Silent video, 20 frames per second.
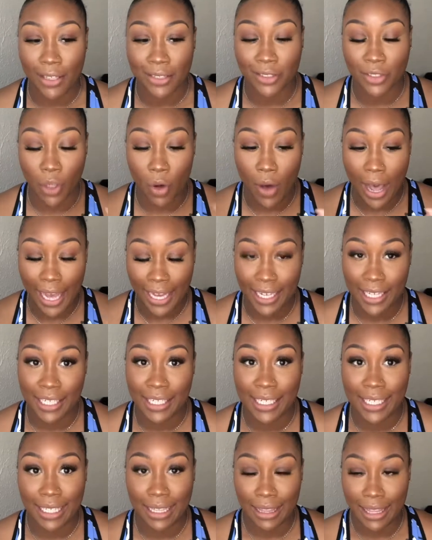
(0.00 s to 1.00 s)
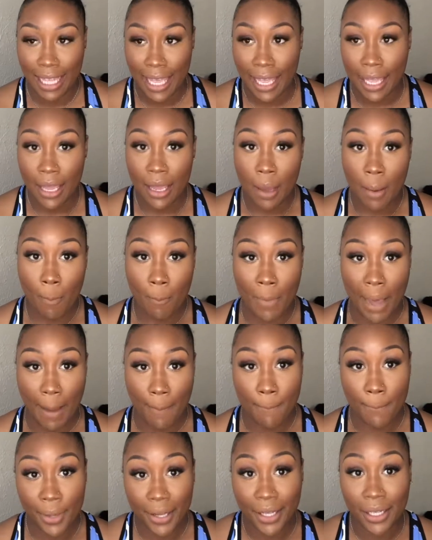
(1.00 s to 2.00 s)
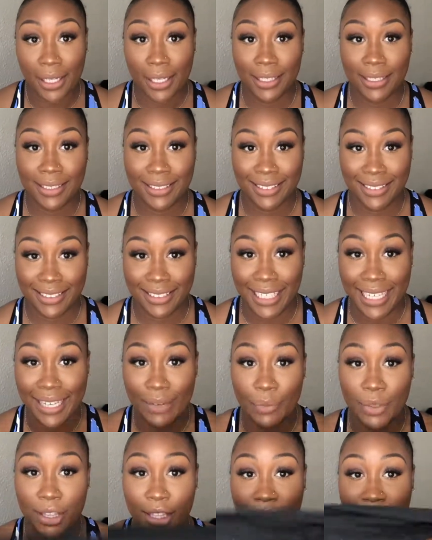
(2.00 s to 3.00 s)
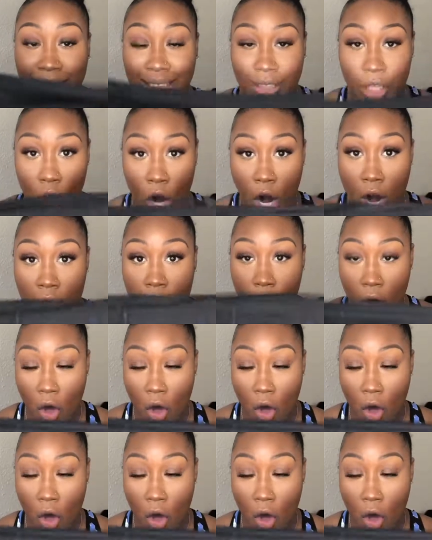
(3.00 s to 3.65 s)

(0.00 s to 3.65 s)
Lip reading: And so I couldn't let my bun sit with the scarf